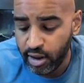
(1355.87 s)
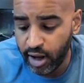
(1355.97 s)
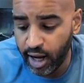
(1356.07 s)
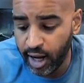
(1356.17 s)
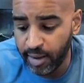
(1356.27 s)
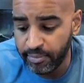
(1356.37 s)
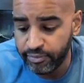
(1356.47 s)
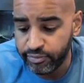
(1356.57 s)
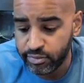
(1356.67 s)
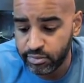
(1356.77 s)

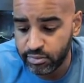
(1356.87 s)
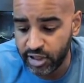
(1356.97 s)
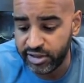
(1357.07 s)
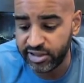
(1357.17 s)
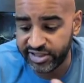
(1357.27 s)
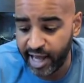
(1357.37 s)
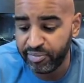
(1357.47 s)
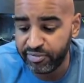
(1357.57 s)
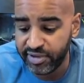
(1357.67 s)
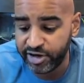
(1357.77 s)
does it
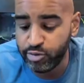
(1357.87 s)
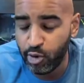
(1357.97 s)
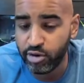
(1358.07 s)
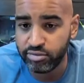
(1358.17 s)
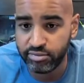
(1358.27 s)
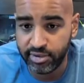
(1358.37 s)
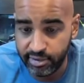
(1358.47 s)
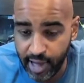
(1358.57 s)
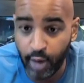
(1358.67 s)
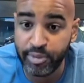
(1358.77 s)
help get you more,
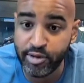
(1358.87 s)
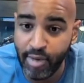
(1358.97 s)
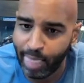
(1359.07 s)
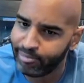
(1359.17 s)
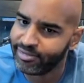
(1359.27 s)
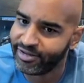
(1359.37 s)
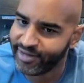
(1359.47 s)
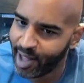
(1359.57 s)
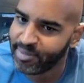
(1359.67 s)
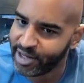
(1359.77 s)
does
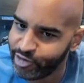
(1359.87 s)
it help